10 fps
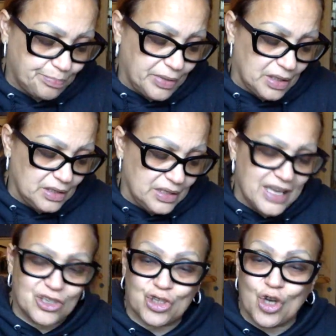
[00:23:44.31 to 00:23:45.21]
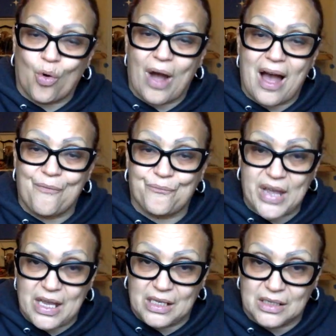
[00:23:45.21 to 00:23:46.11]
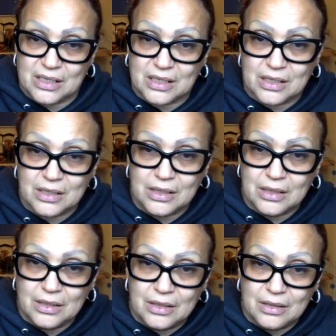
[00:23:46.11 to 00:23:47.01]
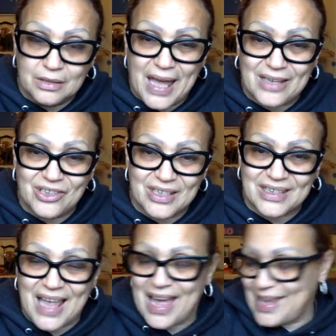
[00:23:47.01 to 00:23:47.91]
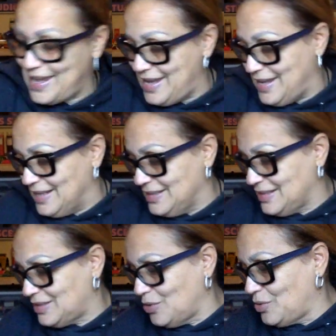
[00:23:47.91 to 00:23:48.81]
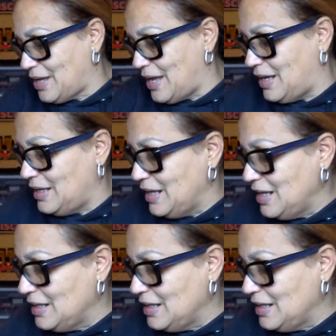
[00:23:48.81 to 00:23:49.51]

But let's show our face, not just our hands. Okay?